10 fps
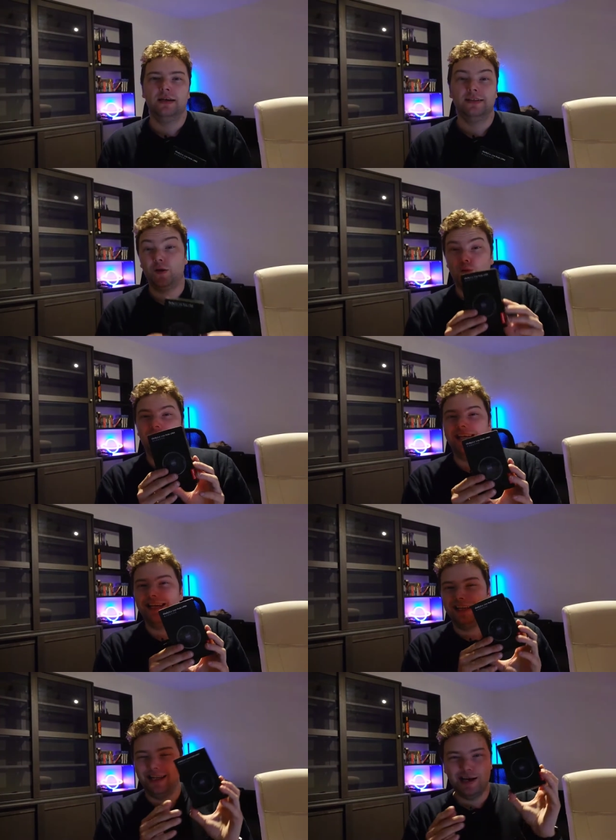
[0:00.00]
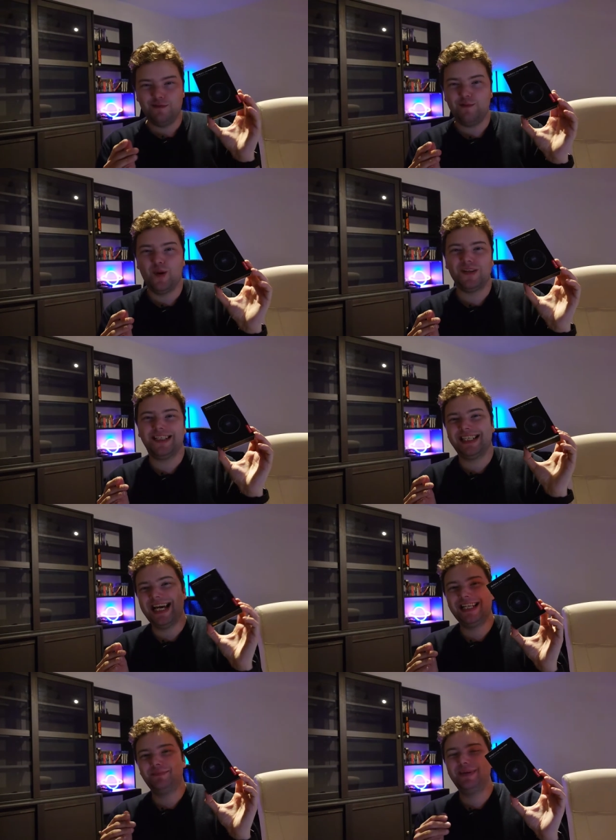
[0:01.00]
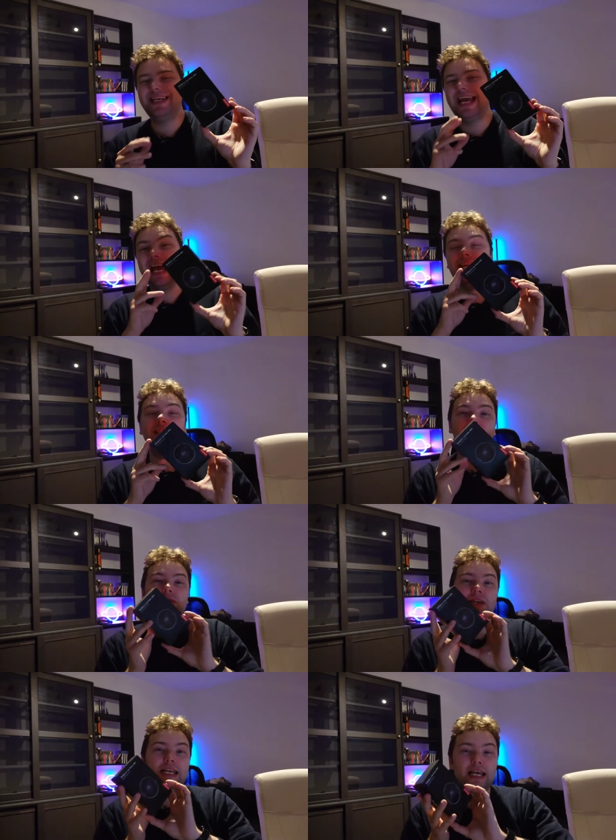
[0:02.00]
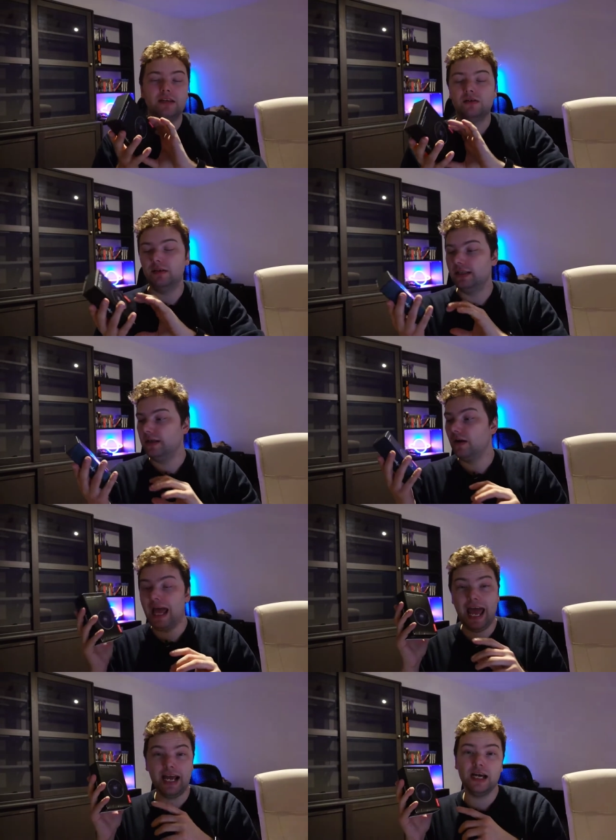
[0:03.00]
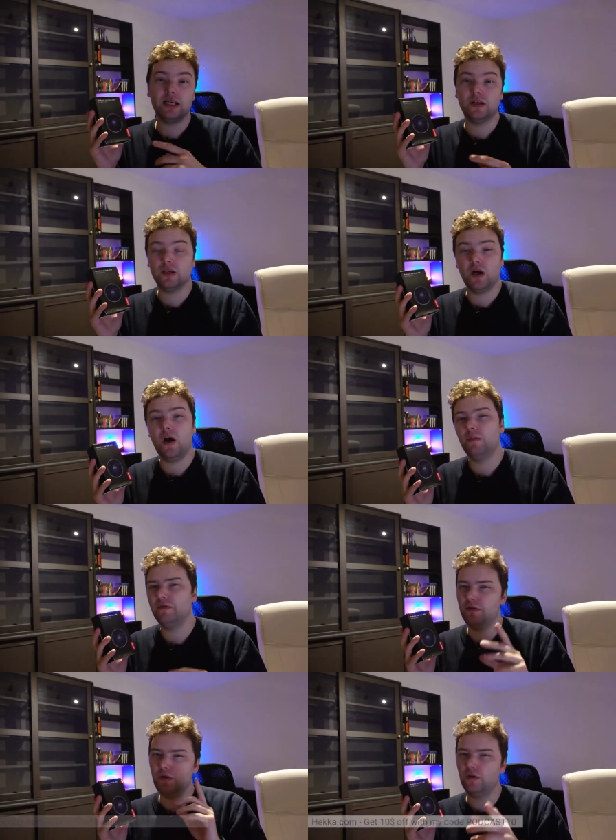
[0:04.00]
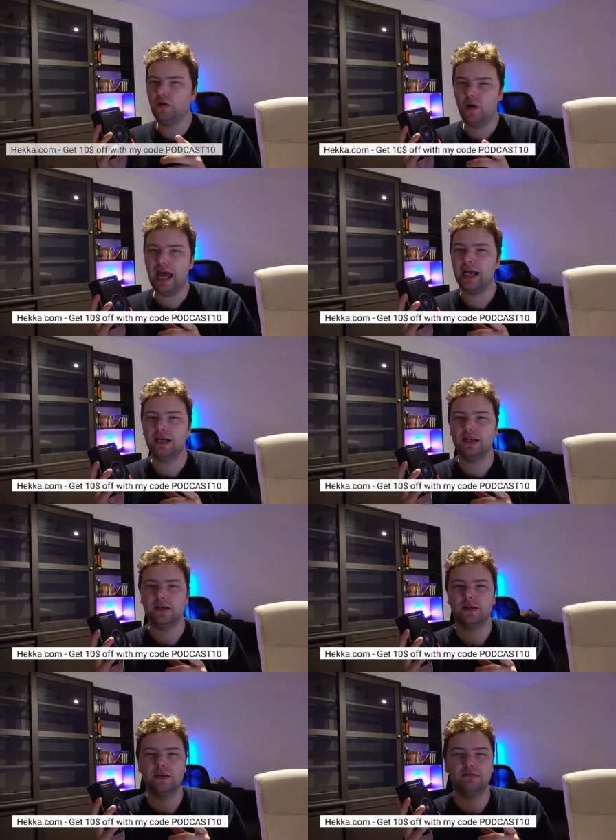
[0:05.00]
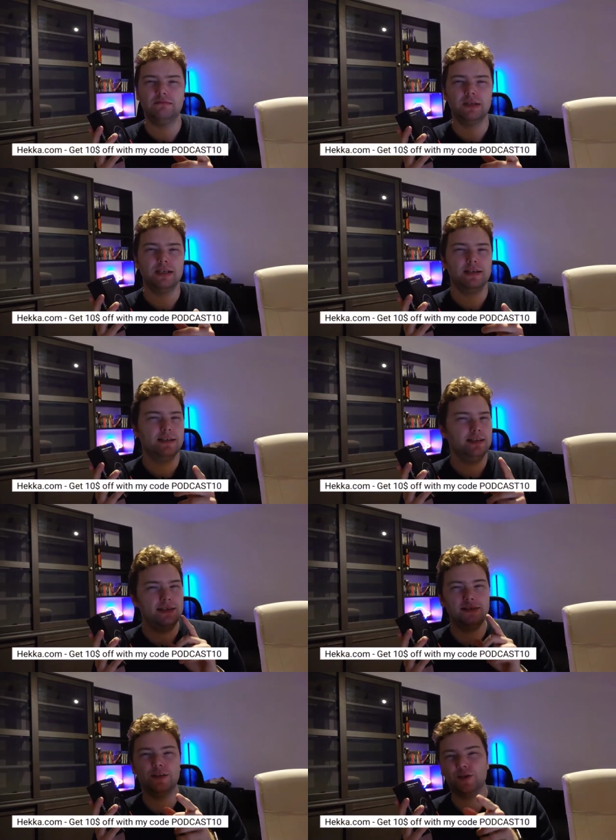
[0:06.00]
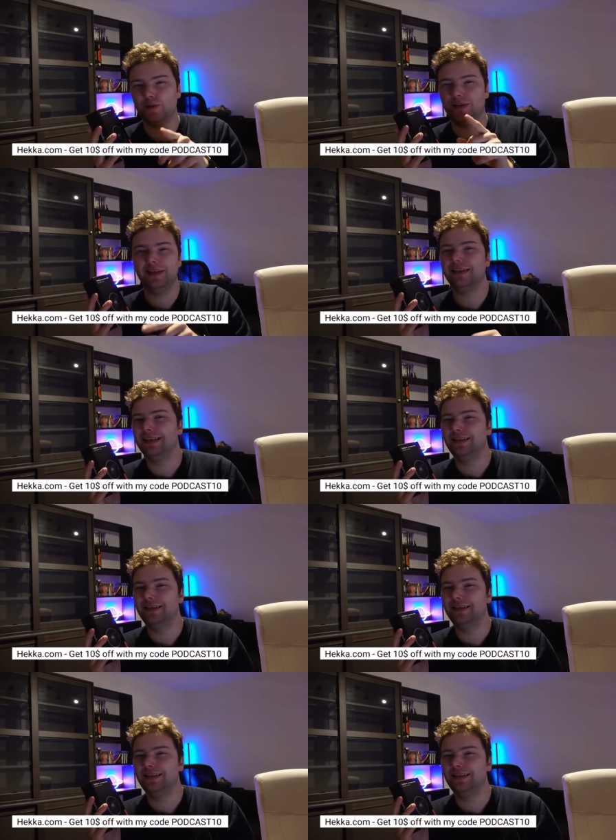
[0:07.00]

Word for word: So the LifePods L P eighty you can get currently on Hekka dot com. If you don't know Hekka dot com, here's a short little